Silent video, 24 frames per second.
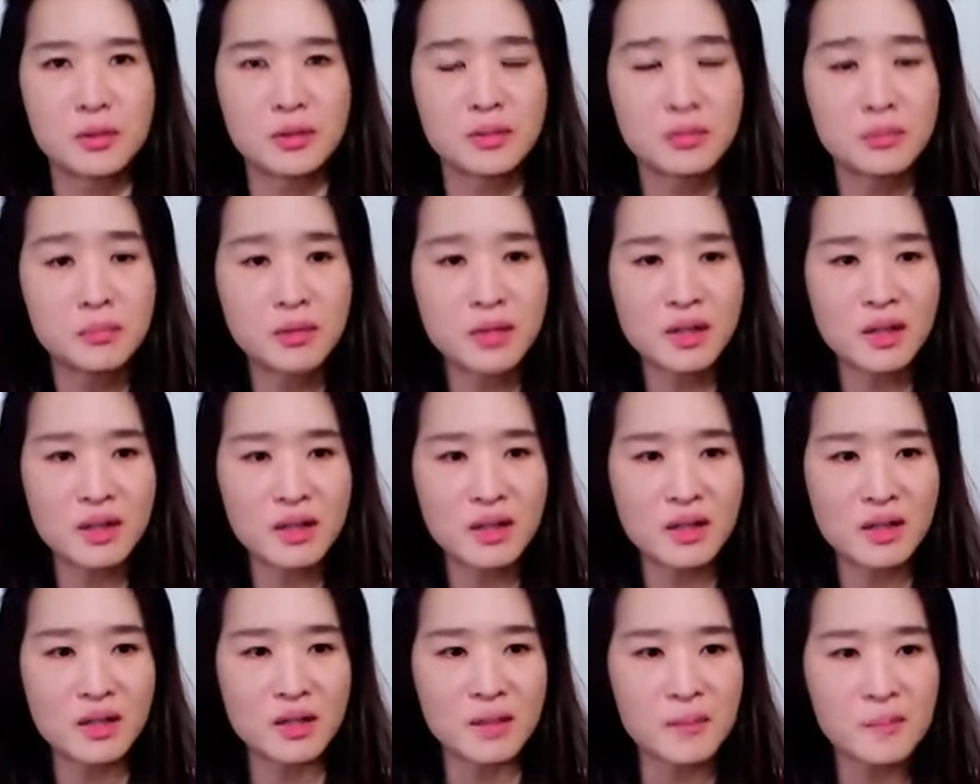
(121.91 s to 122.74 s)
It's pretty
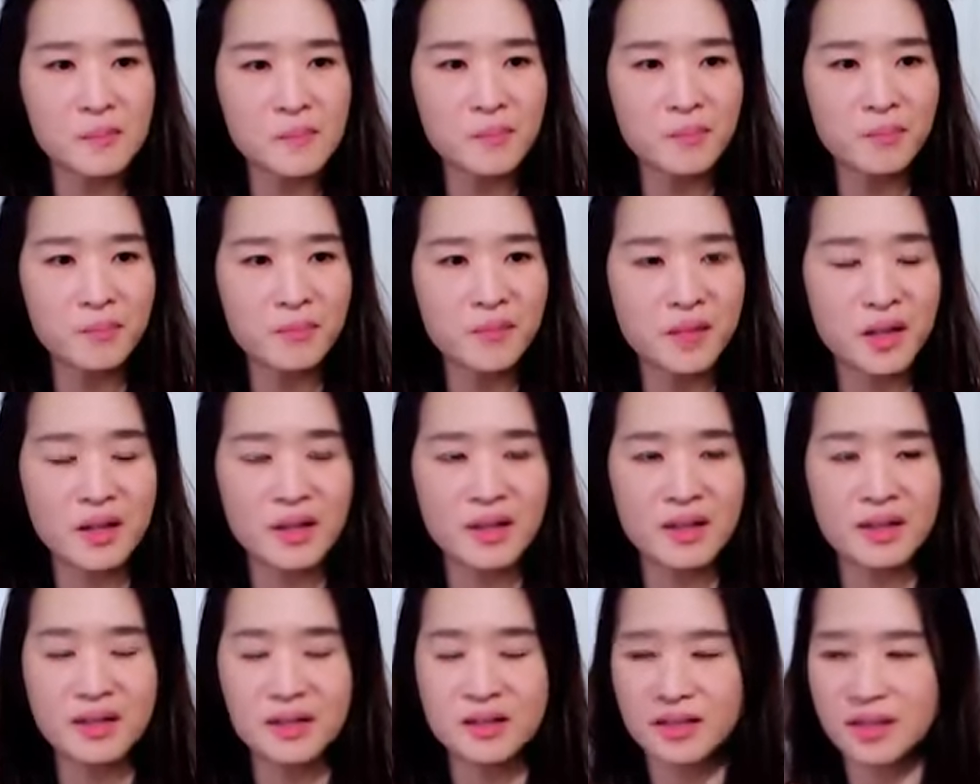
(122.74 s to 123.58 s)
good. And
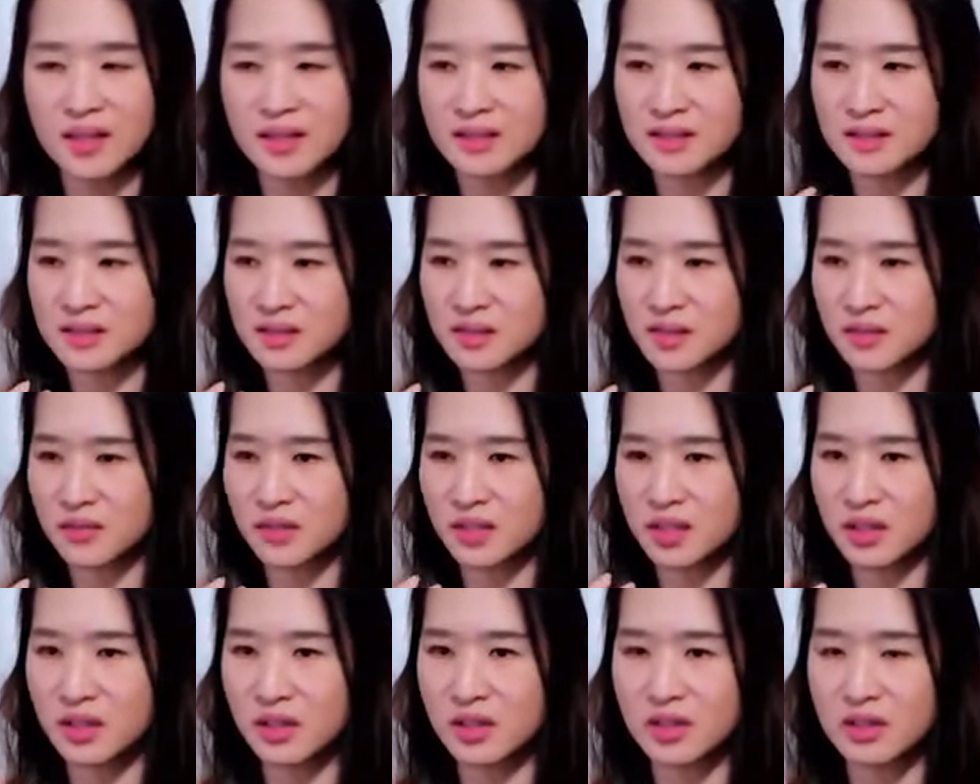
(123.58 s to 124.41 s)
I can taste the
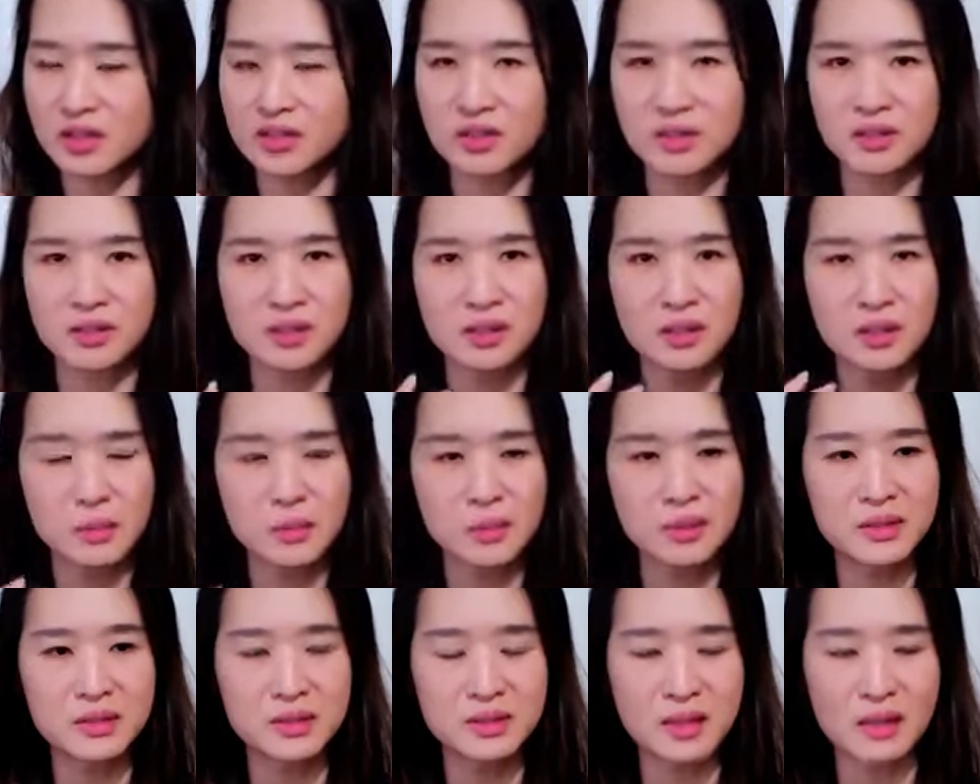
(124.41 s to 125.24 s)
vinegar, so it's a little
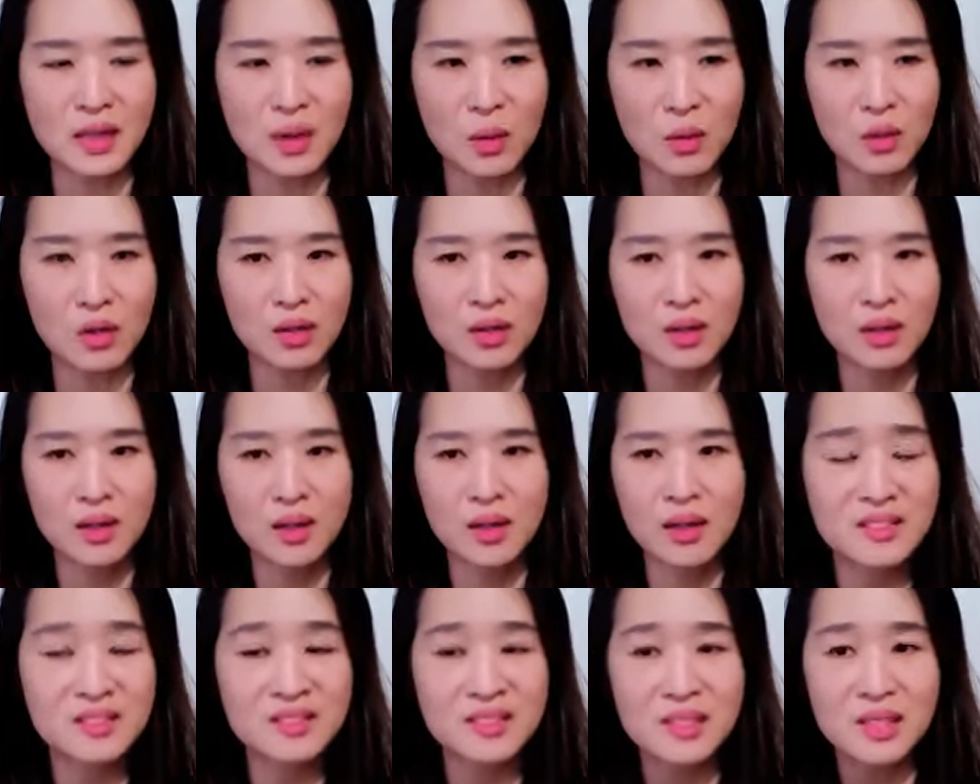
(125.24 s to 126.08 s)
bit sour.
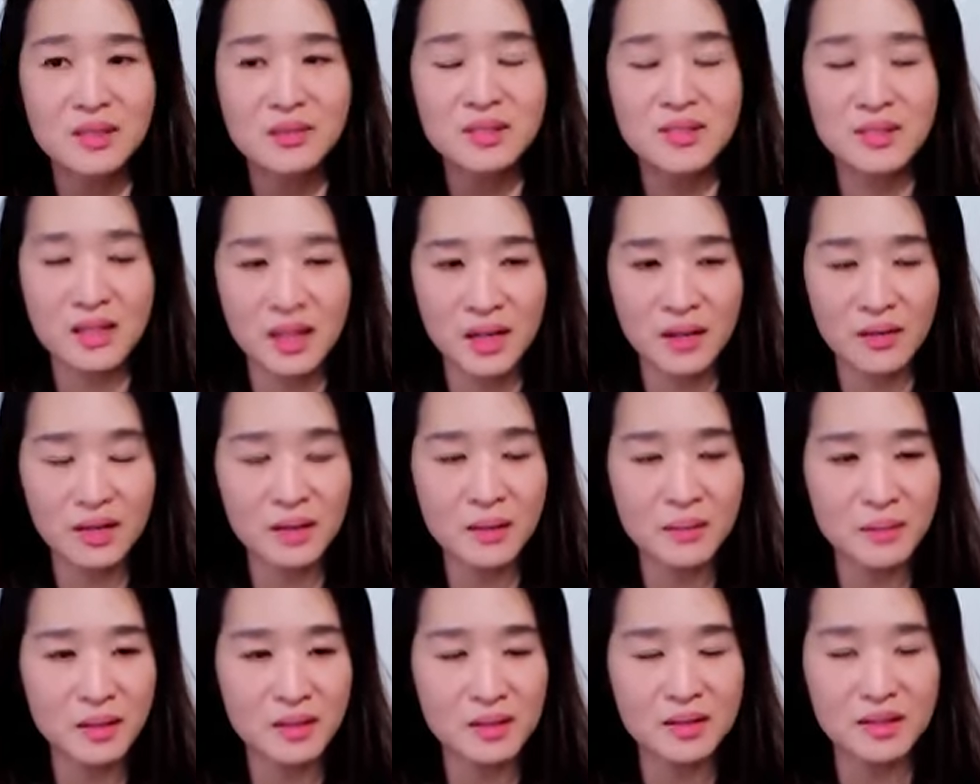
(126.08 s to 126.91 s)
It sounds
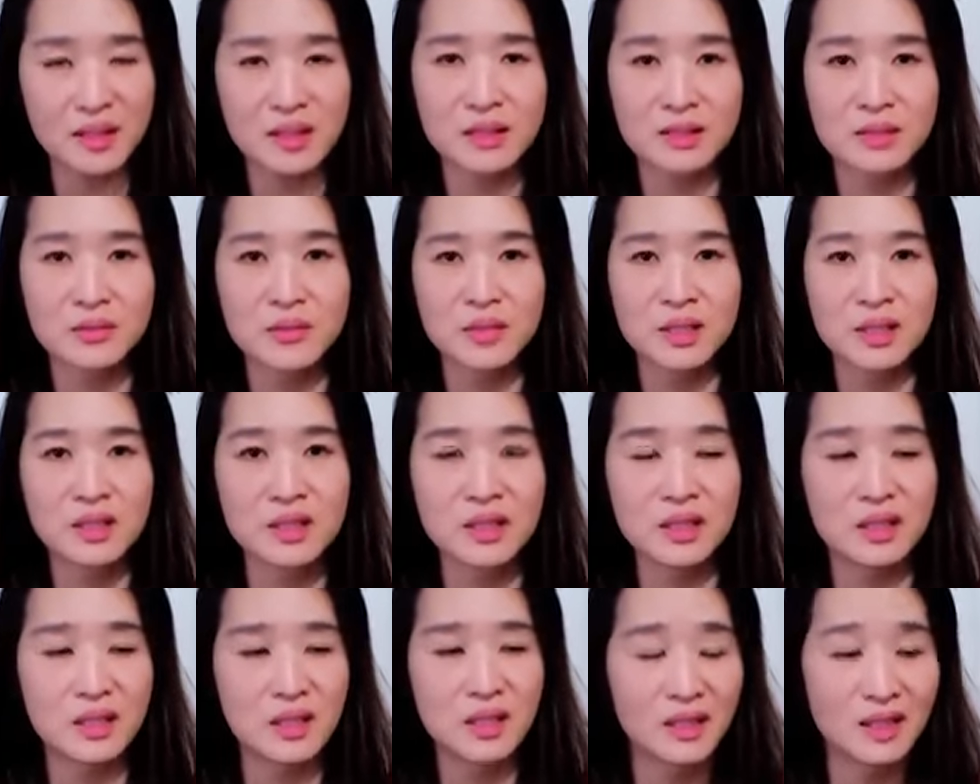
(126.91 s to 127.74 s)
scary, but it tastes really
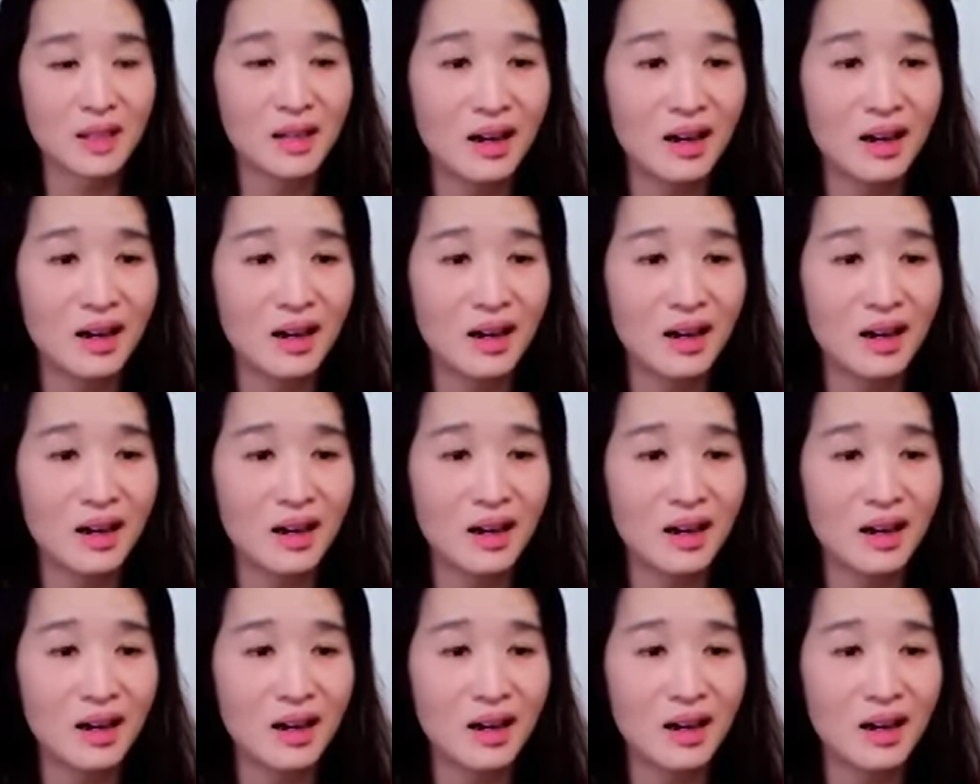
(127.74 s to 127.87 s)
good.